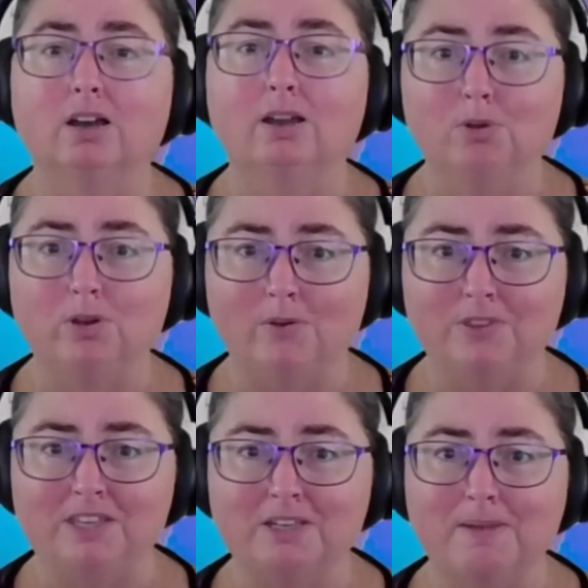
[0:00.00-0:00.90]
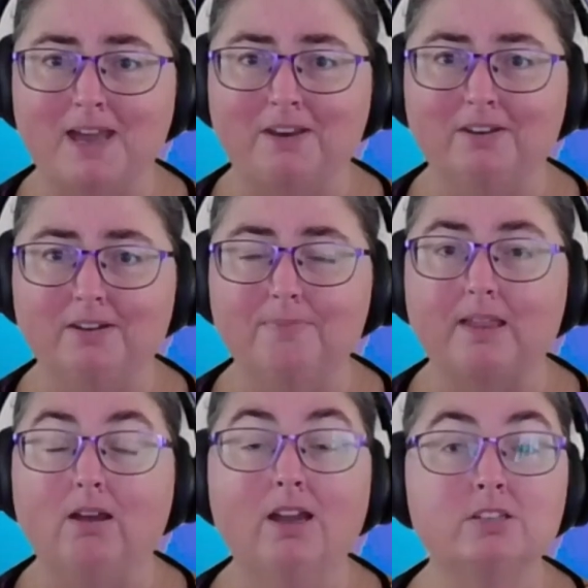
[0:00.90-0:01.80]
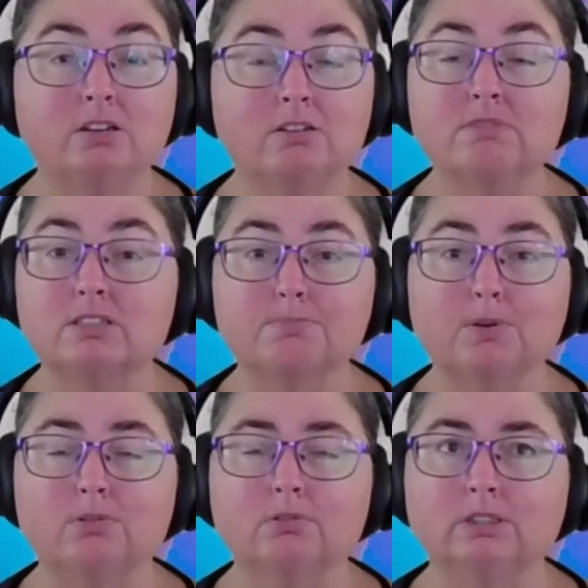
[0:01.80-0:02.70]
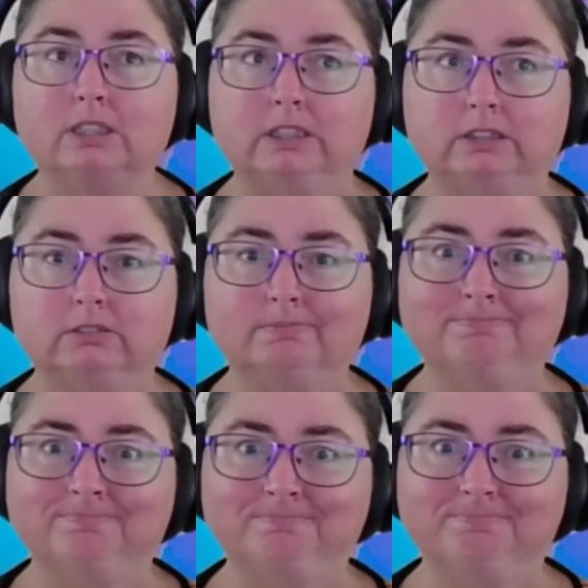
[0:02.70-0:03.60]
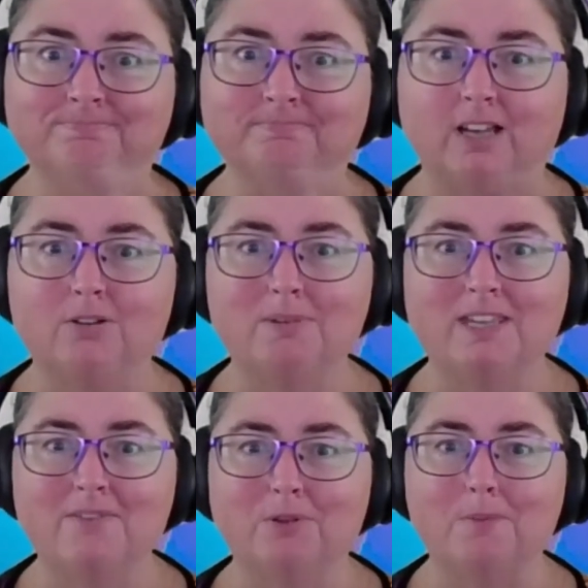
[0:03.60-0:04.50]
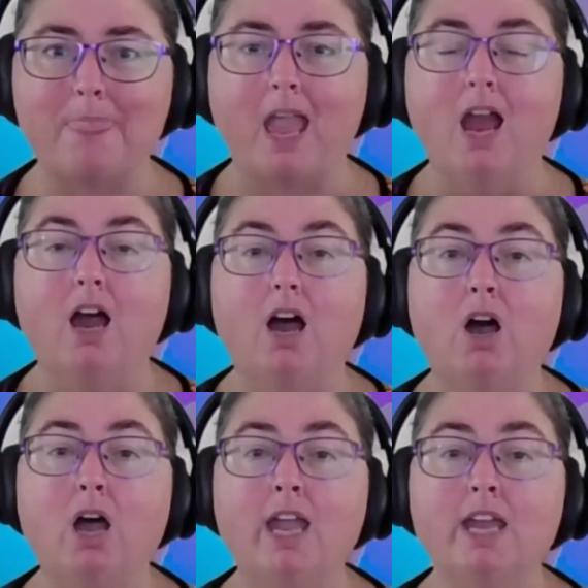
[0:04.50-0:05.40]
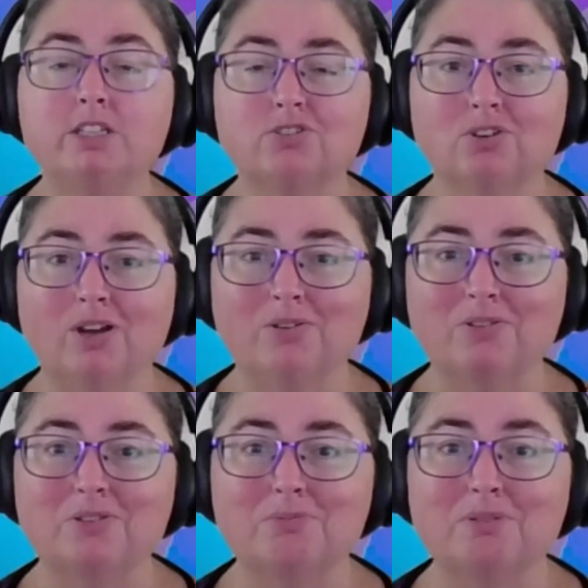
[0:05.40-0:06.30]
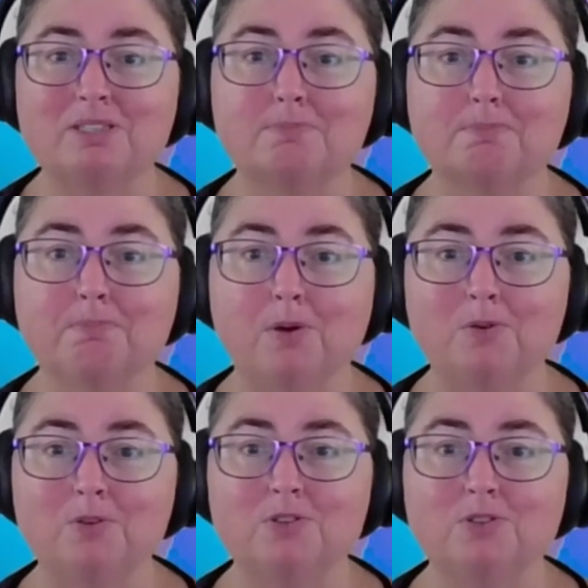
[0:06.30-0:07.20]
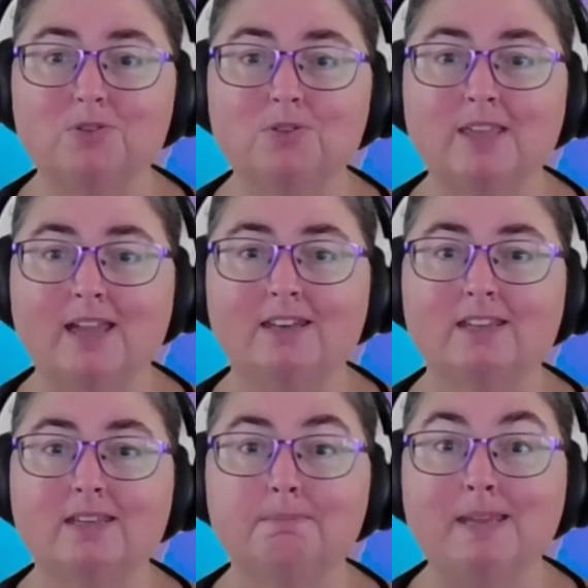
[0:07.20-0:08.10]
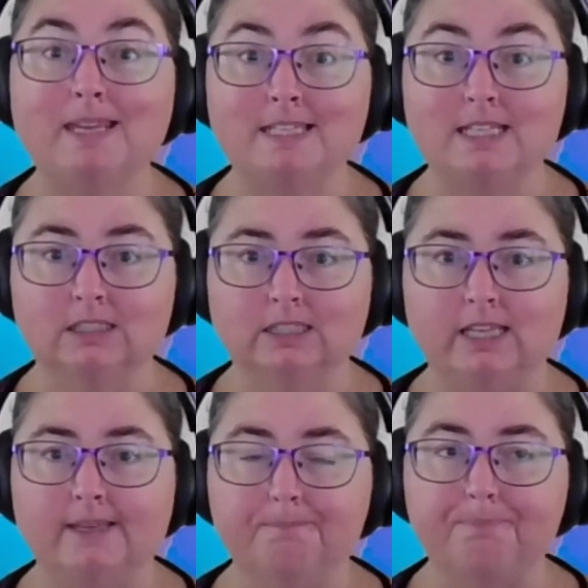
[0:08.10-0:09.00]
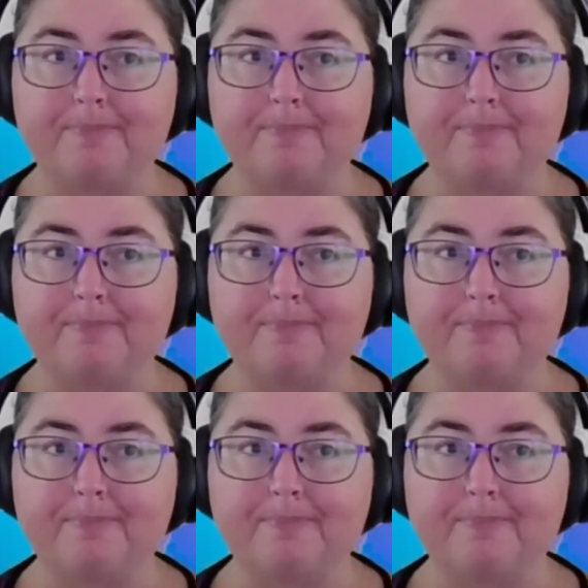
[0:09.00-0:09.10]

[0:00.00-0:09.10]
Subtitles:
I will go and think about it. I don't respond. I've got to be careful. I try not to respond to that immediately.